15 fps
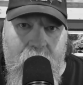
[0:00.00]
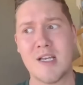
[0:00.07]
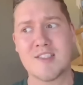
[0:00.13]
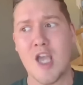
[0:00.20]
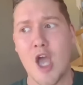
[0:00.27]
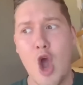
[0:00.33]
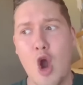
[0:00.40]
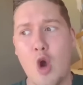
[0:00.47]

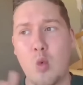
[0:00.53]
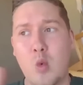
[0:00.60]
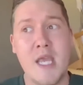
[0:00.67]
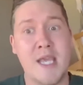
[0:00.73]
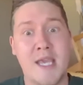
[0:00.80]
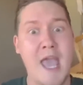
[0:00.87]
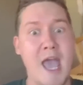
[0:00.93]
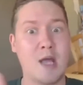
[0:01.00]
Because
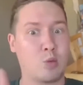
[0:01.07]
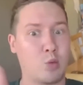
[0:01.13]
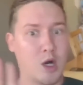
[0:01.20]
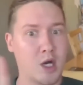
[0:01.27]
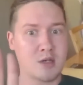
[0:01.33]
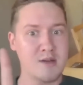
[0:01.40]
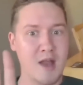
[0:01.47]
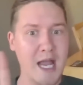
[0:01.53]
we can't
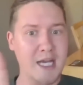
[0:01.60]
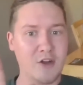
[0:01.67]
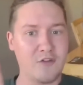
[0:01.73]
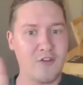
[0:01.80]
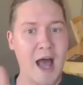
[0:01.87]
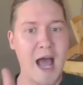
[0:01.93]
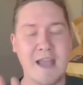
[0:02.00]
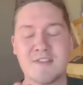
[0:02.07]
work 9
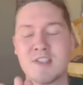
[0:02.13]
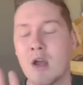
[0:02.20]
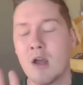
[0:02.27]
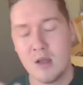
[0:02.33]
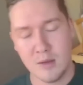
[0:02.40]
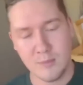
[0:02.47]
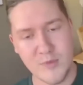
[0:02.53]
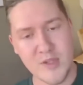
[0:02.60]
to
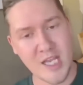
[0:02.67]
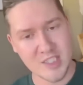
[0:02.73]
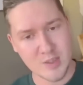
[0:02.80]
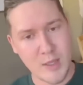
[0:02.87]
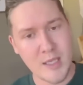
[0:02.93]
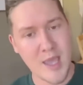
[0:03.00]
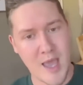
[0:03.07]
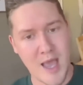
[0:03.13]
5.
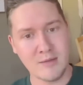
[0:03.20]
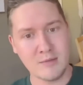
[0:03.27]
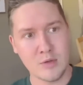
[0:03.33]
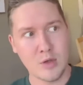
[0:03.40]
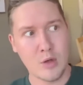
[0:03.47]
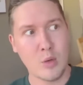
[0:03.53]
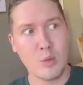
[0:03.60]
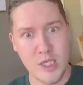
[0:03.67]
Yes, we
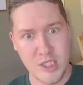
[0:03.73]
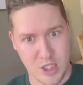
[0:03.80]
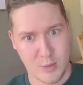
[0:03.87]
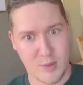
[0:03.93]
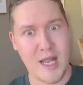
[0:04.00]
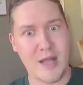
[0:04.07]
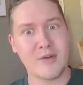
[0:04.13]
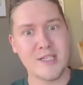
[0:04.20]
can. We
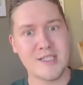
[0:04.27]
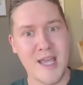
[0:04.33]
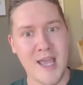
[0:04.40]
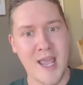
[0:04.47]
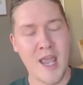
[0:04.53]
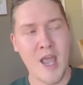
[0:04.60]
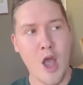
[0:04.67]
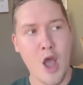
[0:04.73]
do it every
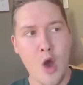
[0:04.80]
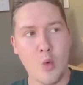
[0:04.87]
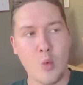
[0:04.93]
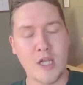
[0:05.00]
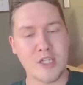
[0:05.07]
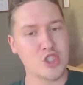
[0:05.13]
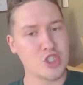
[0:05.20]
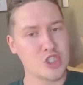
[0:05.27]
day,
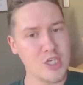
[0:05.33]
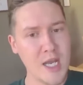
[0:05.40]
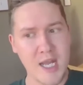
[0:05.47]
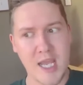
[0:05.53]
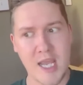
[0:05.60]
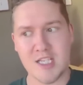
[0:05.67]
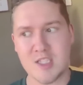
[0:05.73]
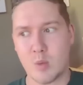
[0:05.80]
which
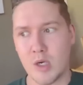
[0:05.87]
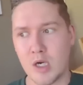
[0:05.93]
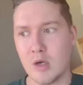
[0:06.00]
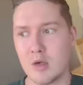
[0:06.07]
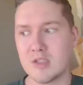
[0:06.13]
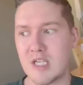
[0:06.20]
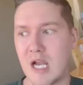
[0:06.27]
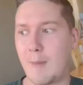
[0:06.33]
is
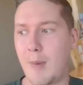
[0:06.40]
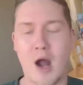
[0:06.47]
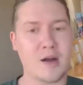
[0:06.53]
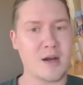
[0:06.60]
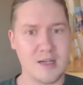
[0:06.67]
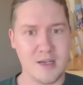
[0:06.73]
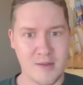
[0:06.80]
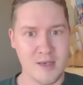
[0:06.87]
we're holding up
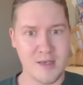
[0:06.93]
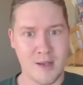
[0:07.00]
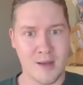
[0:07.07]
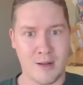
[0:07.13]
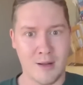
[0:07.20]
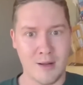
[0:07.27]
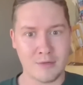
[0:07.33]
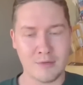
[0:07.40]
our end of the
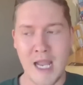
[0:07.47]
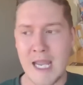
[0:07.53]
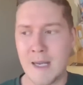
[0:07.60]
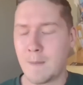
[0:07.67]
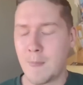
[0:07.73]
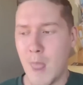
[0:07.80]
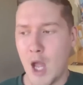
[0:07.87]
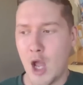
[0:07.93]
deal,
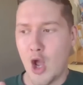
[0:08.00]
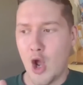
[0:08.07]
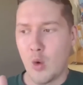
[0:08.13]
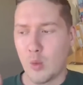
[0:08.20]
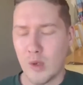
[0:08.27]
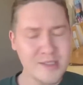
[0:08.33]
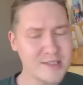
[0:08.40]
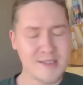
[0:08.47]
right?
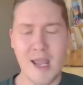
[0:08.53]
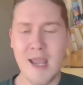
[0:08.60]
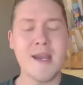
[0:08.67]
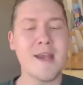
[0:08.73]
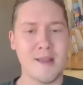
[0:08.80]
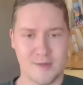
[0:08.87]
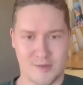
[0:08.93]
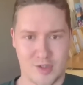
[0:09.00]
We're
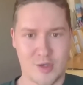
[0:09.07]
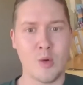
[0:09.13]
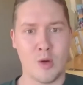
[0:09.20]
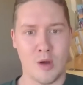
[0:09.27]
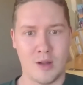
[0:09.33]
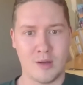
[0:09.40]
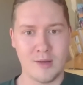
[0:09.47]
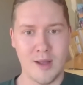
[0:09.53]
staying in
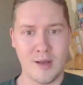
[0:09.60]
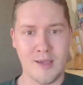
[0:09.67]
school,